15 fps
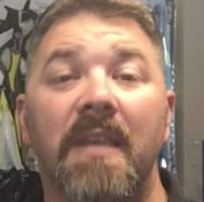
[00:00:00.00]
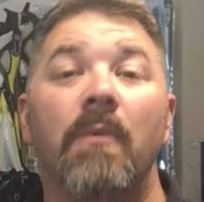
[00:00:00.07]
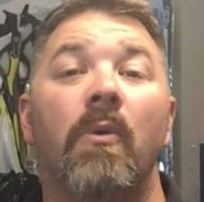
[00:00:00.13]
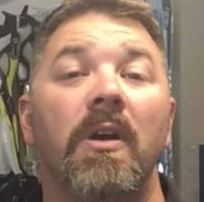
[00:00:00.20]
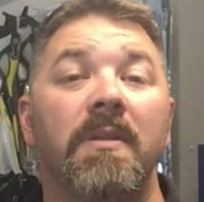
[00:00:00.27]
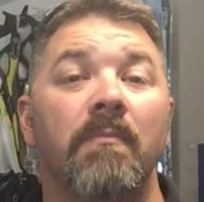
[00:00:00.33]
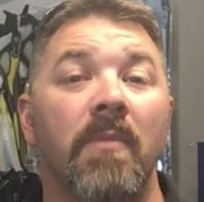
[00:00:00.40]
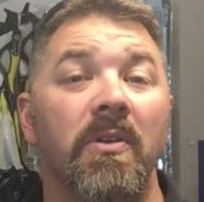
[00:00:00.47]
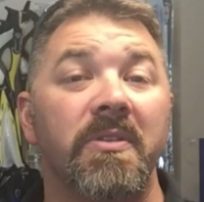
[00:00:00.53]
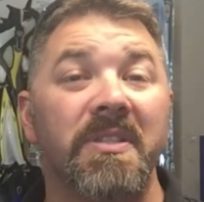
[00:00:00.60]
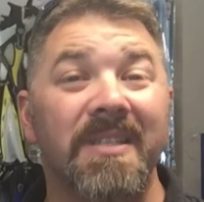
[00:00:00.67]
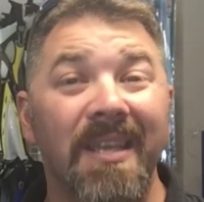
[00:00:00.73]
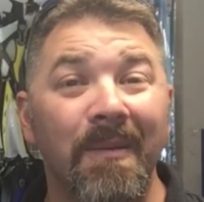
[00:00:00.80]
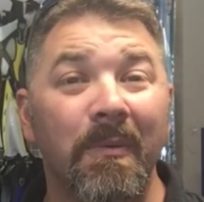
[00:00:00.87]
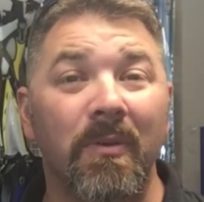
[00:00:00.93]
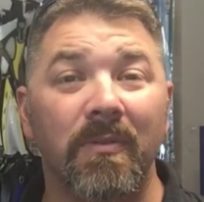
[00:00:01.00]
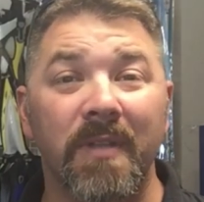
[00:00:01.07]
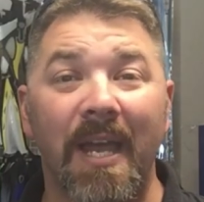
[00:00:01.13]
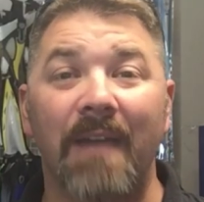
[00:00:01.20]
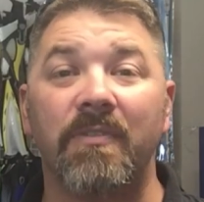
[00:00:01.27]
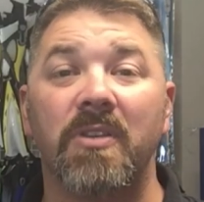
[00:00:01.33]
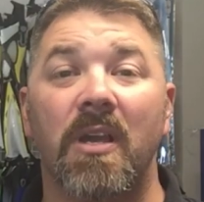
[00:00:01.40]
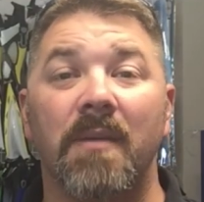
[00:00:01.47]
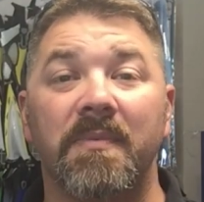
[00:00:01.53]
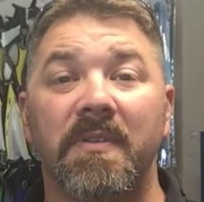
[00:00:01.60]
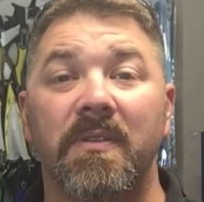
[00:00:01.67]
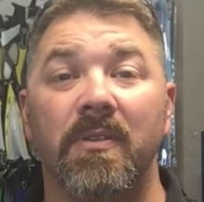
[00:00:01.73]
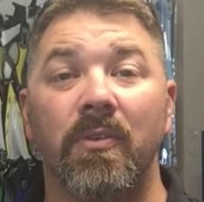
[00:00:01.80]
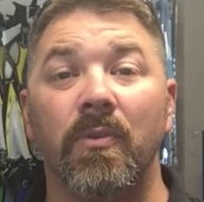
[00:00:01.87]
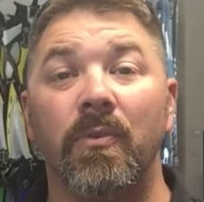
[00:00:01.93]
say, what most typical dive
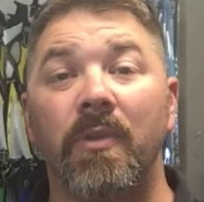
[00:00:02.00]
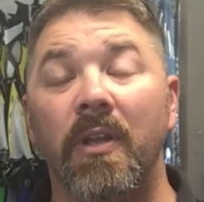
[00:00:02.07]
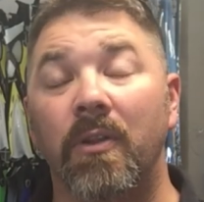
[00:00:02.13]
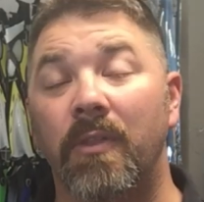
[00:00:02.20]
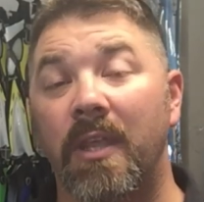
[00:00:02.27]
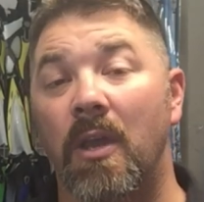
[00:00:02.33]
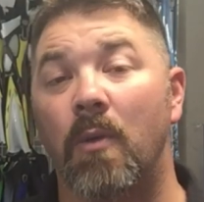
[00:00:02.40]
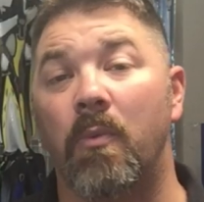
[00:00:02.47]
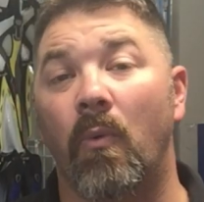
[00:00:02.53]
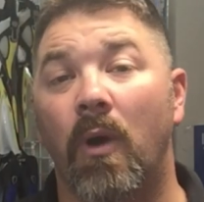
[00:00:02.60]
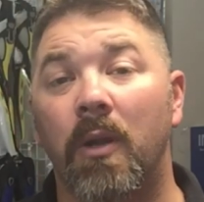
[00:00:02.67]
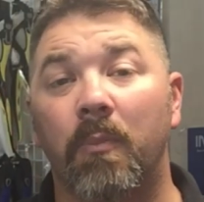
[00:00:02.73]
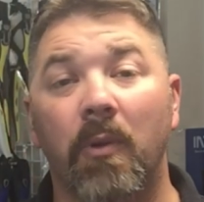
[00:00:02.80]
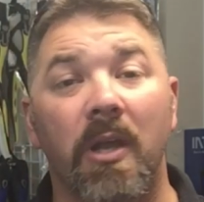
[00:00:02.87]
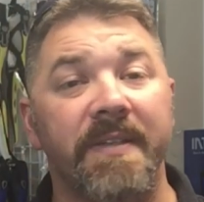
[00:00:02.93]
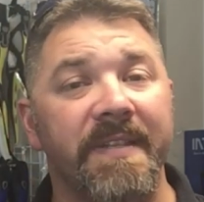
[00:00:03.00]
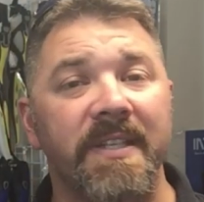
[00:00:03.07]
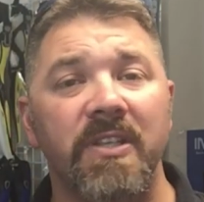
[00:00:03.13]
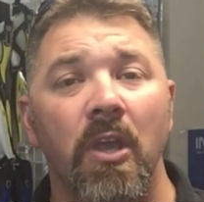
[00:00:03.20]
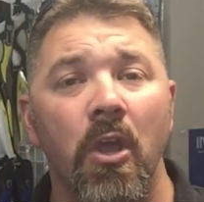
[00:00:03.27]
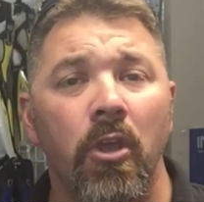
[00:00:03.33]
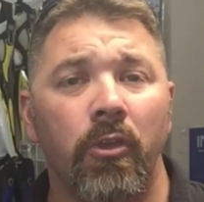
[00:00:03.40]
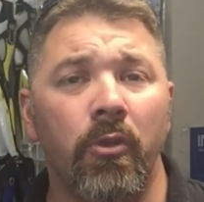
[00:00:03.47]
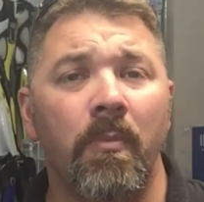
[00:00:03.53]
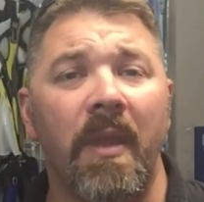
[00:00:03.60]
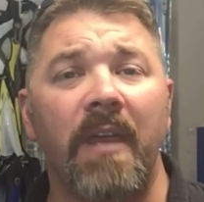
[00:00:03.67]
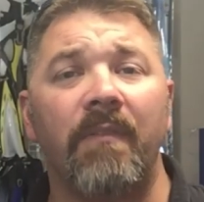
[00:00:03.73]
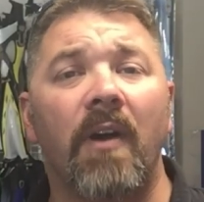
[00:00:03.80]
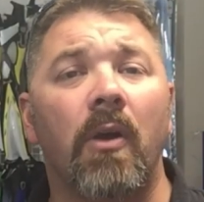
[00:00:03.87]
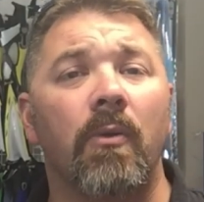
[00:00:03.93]
shops do during the open water process, you
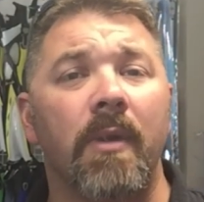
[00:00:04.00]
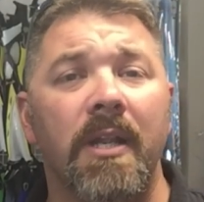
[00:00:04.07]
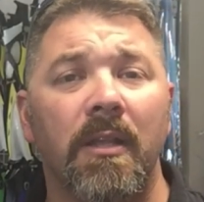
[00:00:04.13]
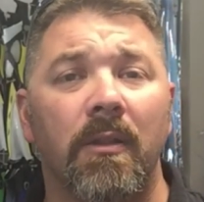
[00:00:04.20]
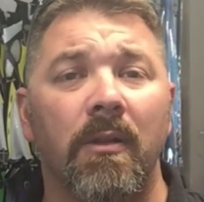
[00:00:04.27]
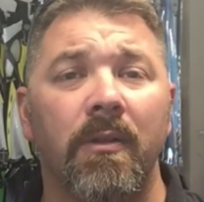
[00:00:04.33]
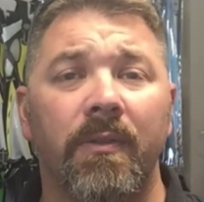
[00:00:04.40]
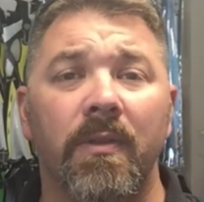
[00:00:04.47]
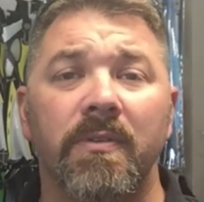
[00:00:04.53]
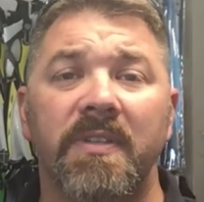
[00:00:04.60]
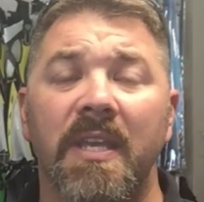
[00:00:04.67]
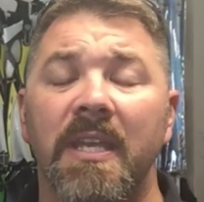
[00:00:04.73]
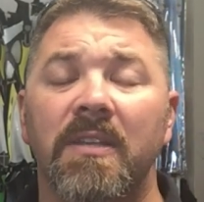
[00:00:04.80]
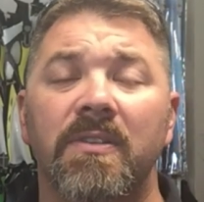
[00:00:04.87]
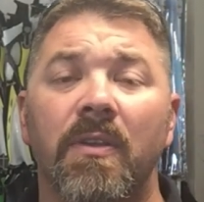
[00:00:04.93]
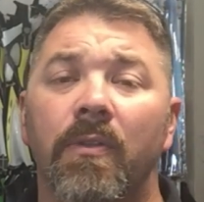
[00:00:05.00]
may have already learned those things.